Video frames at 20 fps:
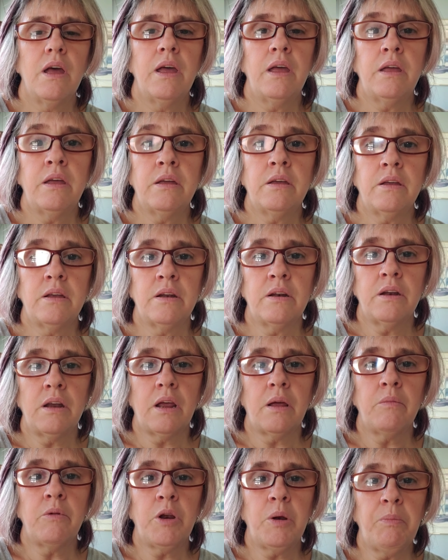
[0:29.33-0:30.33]

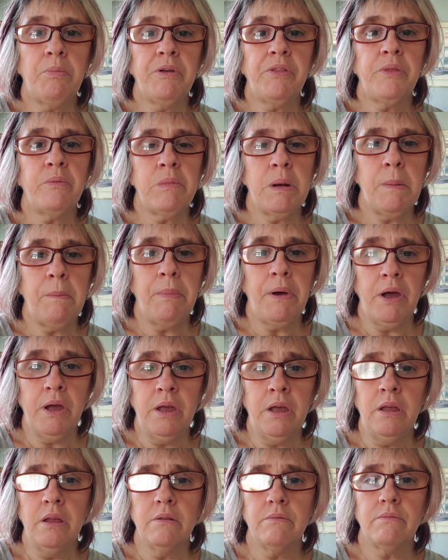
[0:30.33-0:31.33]
And I'm going to put them in a
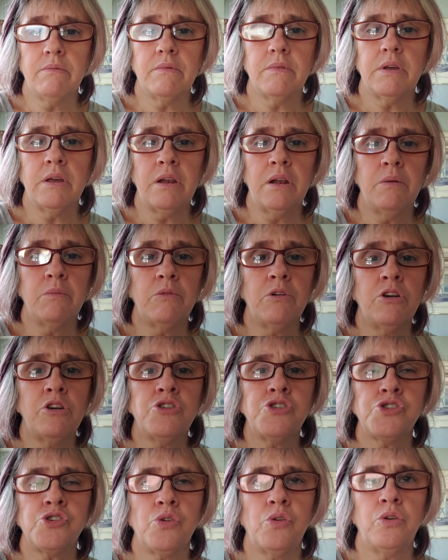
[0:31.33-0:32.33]
bucket and I'm
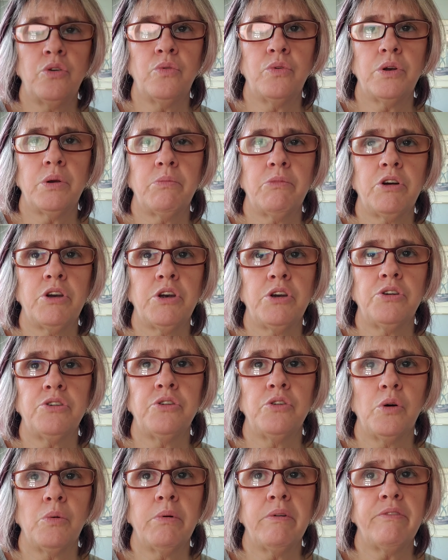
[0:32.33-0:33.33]
going to show you what I'm going to
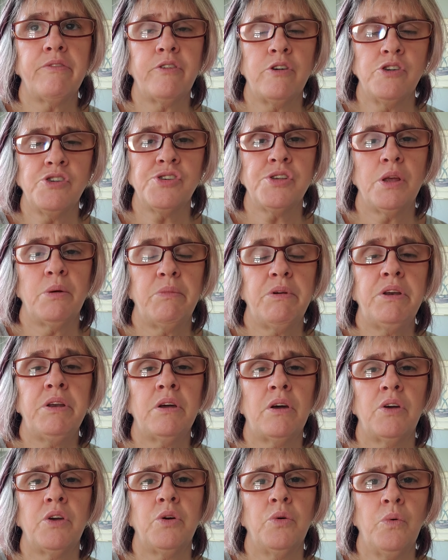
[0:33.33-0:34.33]
do. But first, let me
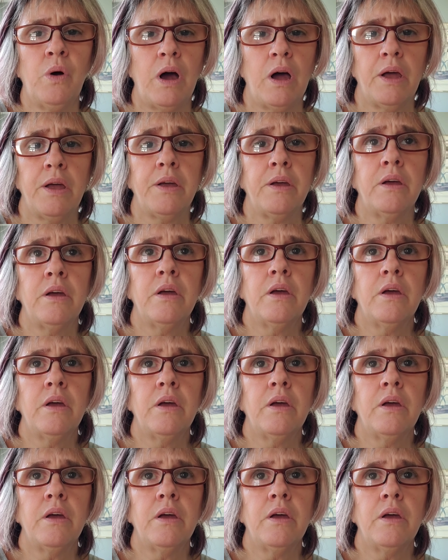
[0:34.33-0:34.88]
tell you why.